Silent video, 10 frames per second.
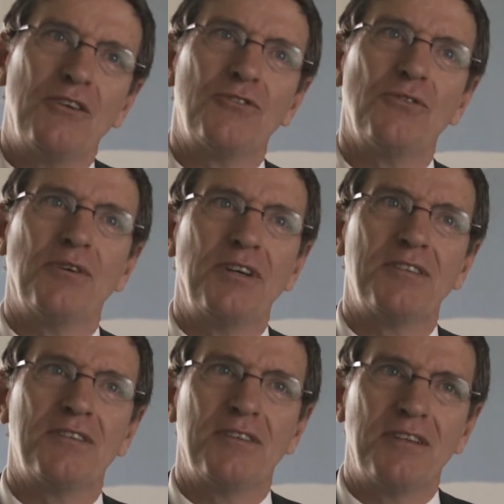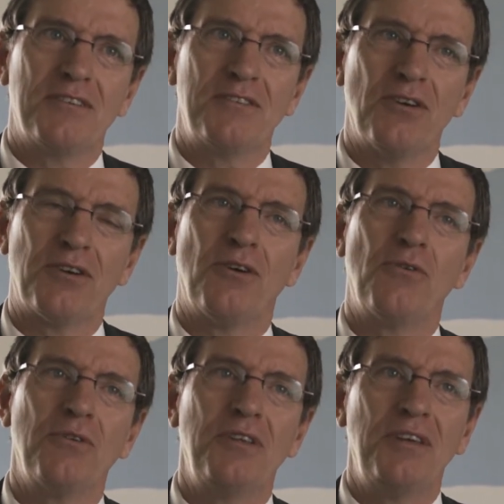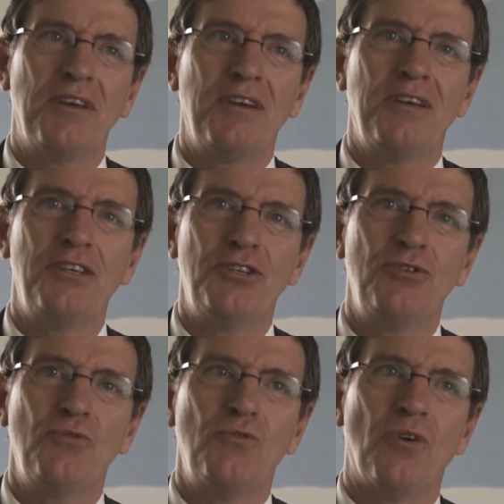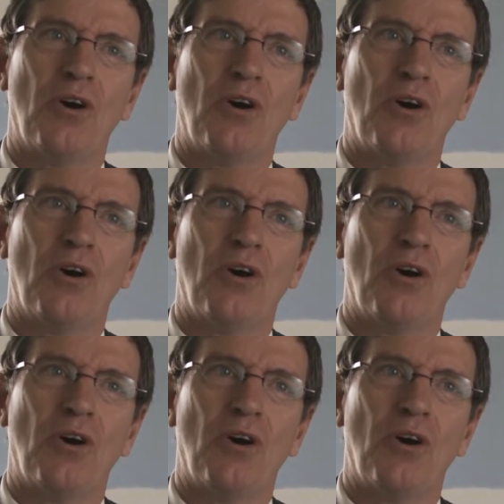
So it's not only an issue